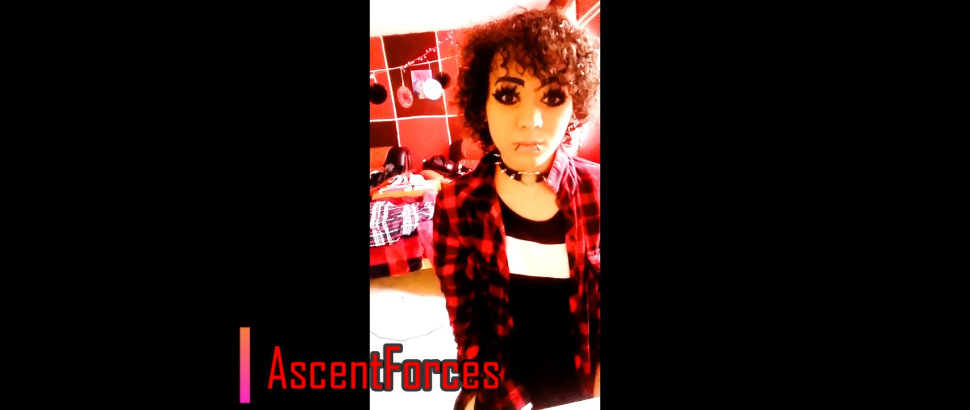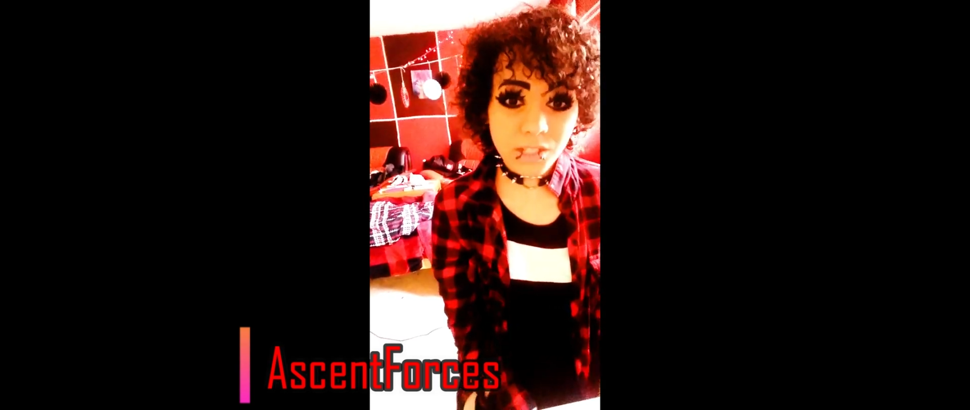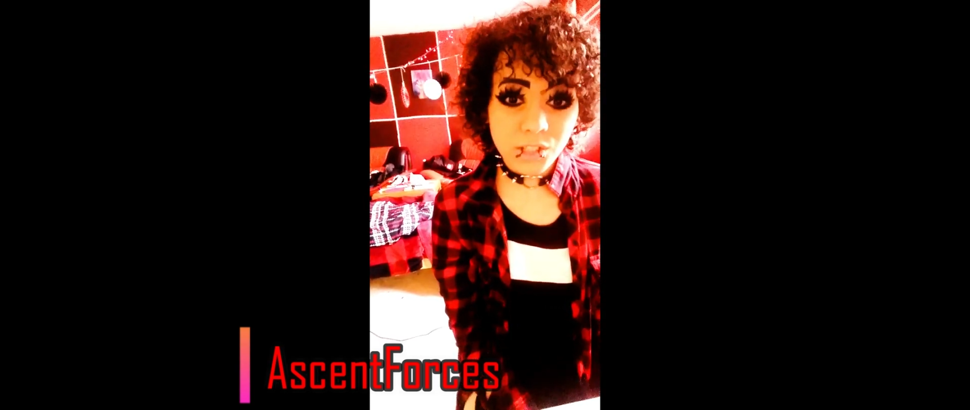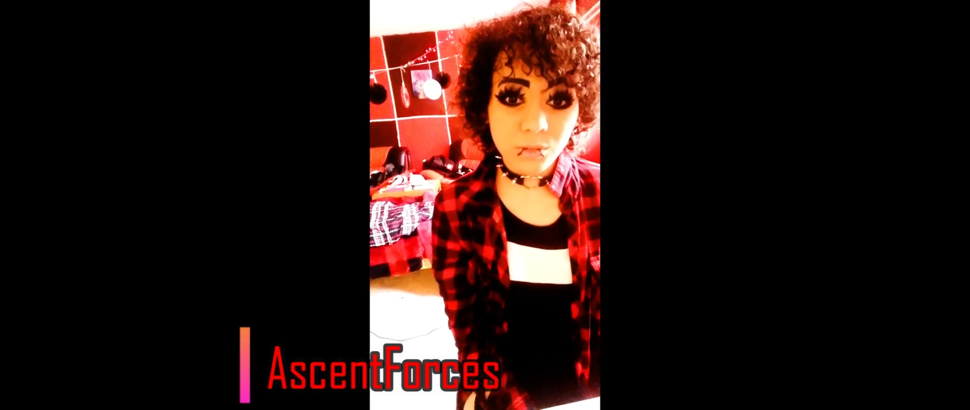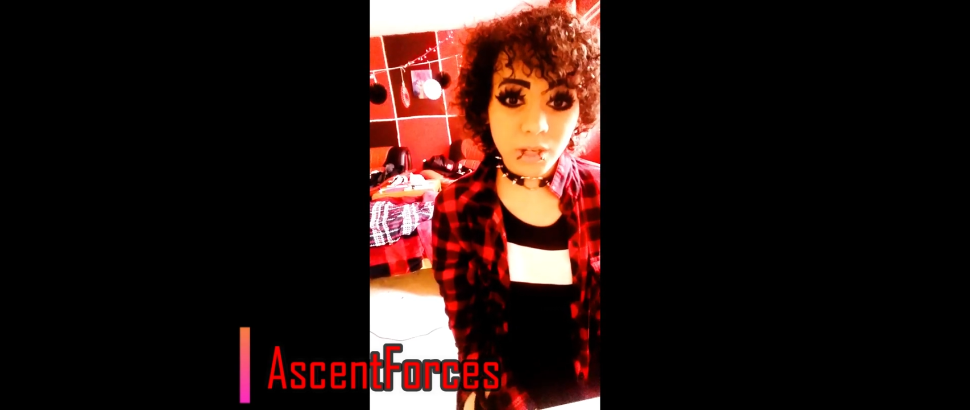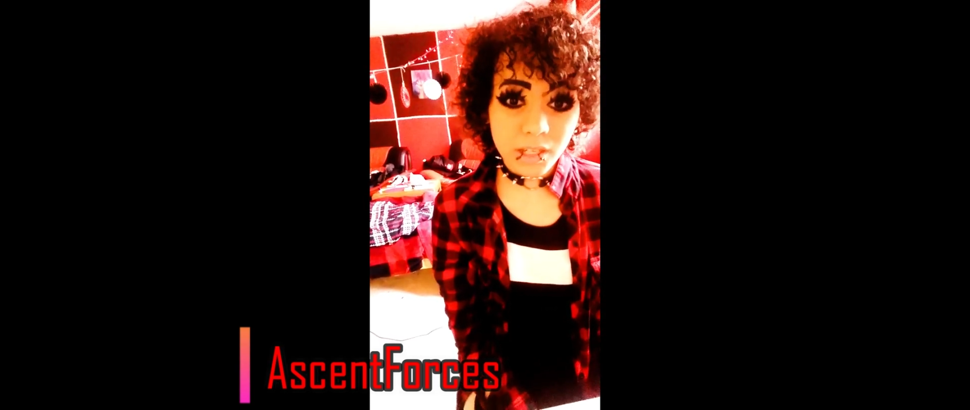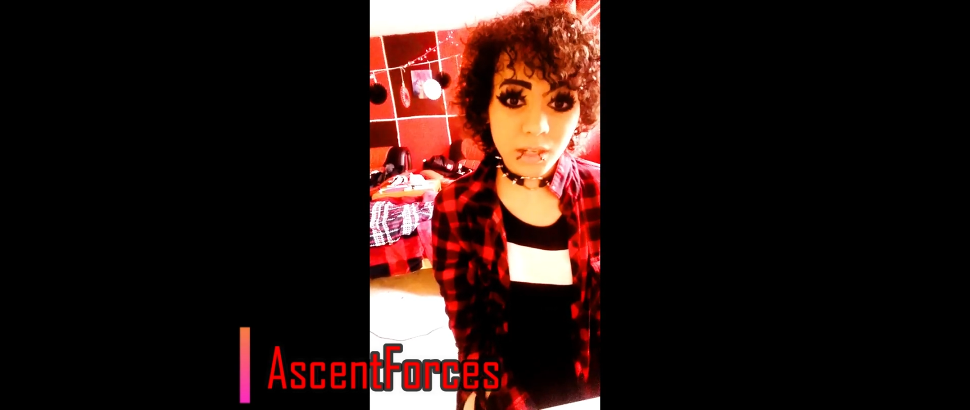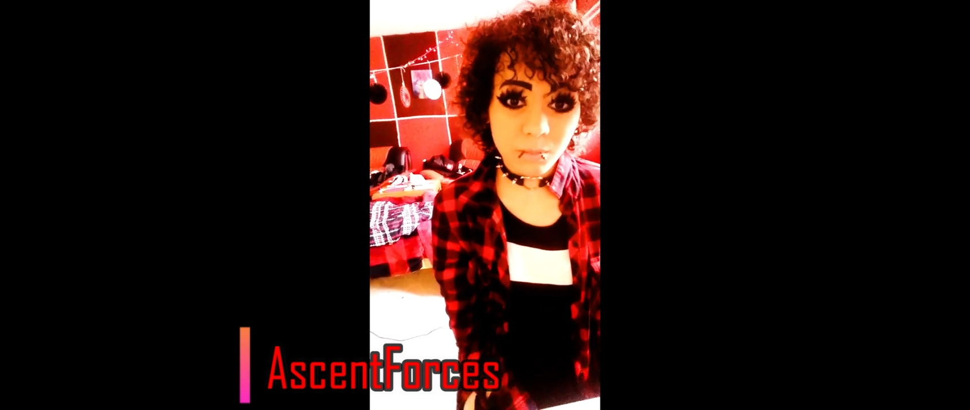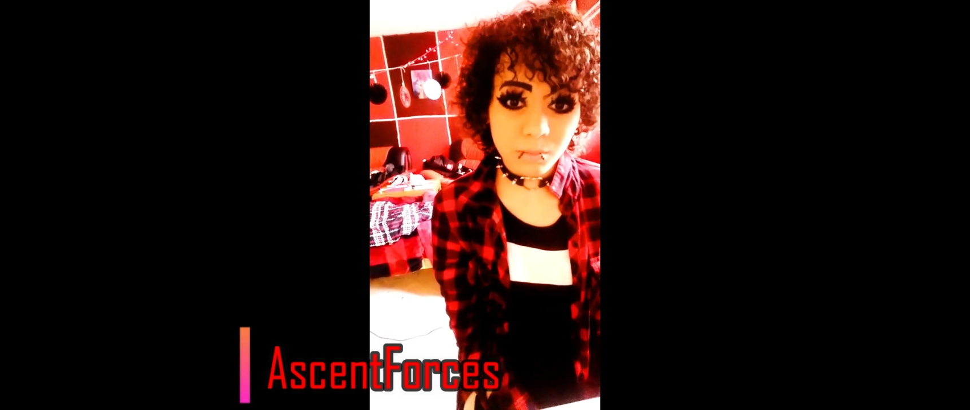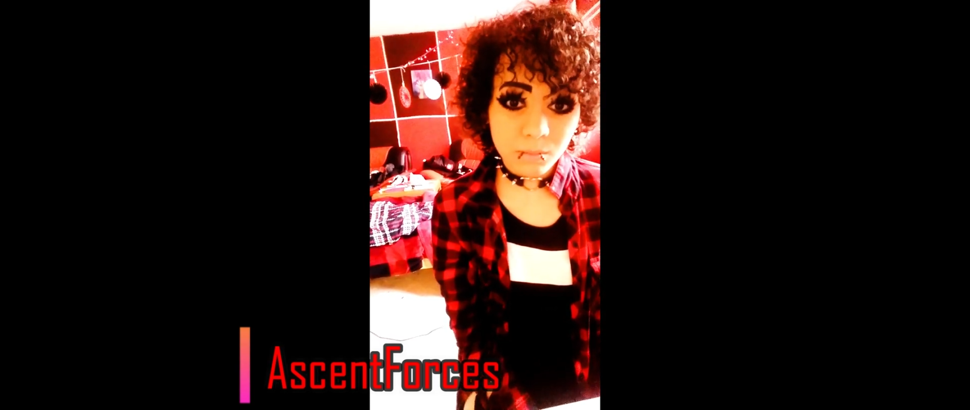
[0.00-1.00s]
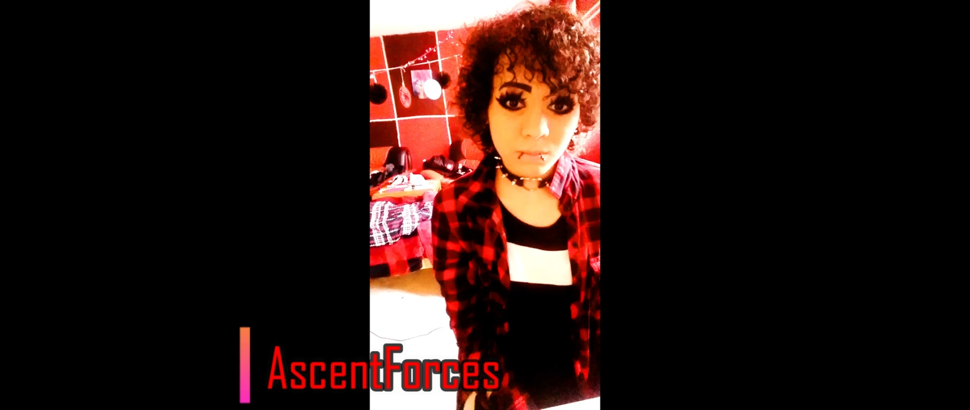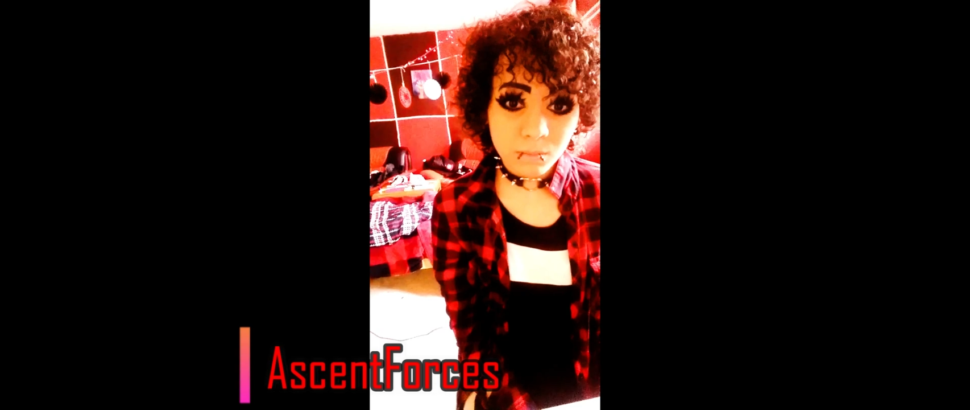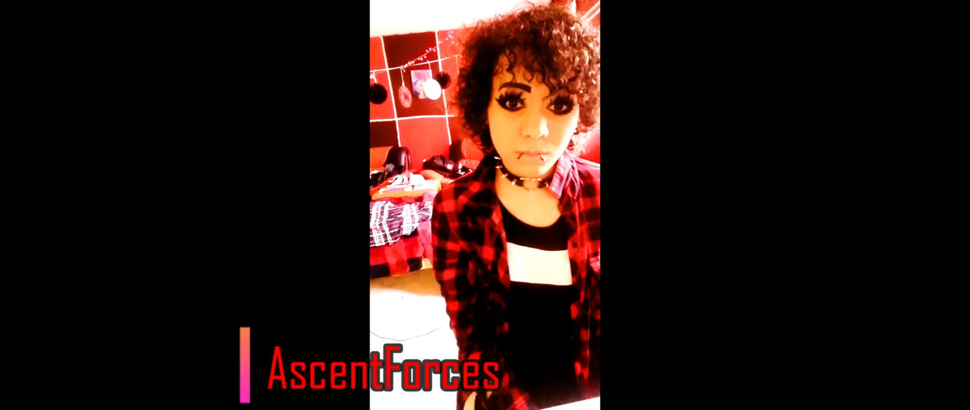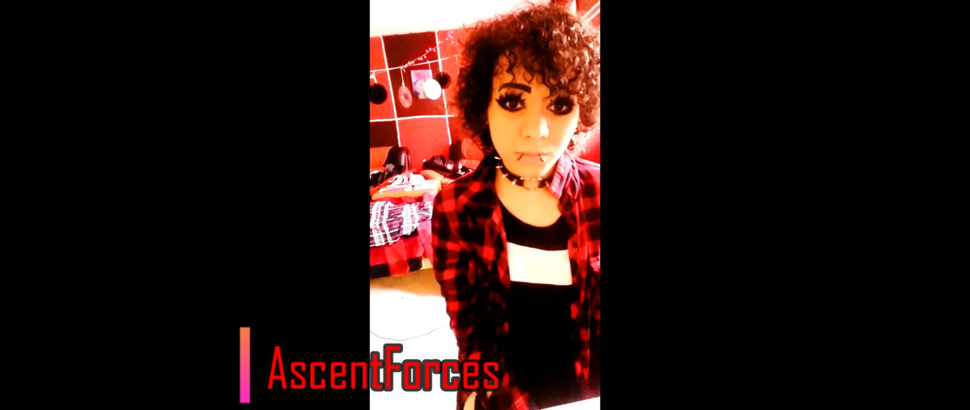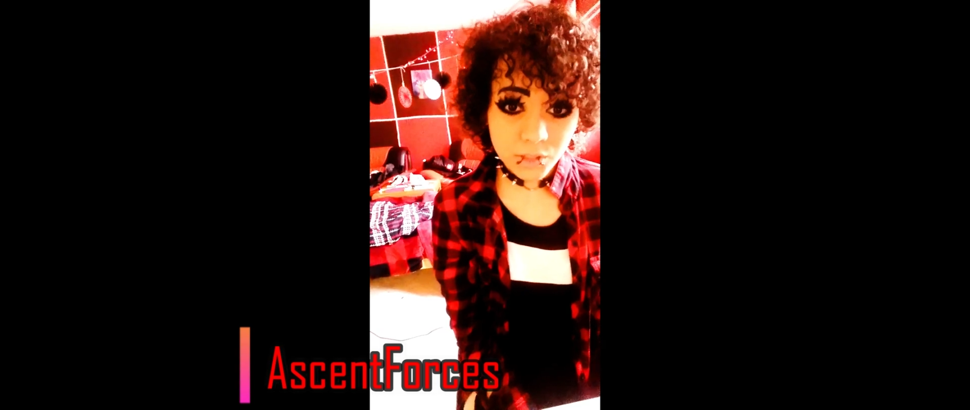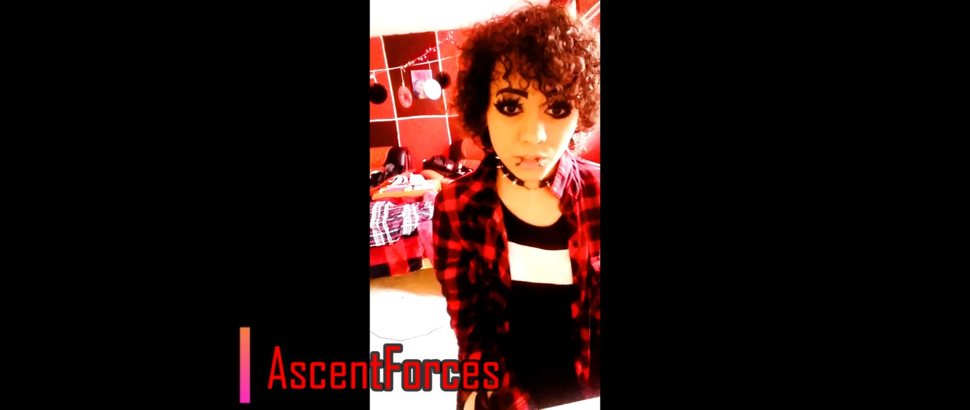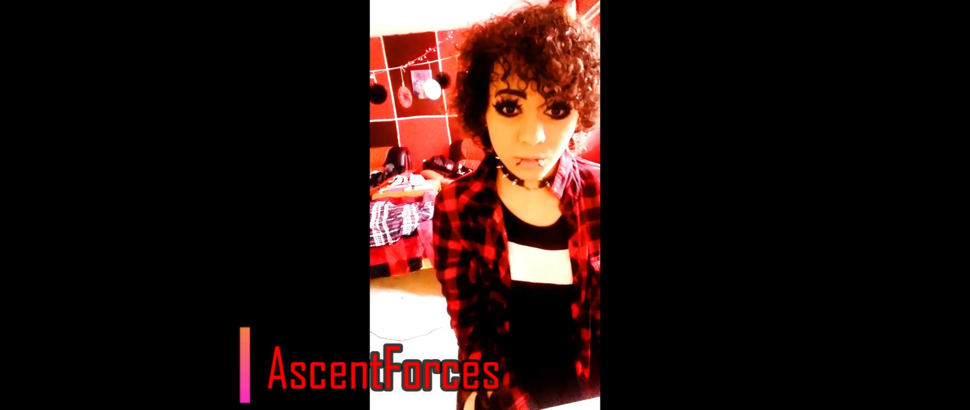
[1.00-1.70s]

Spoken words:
That's who I am. It's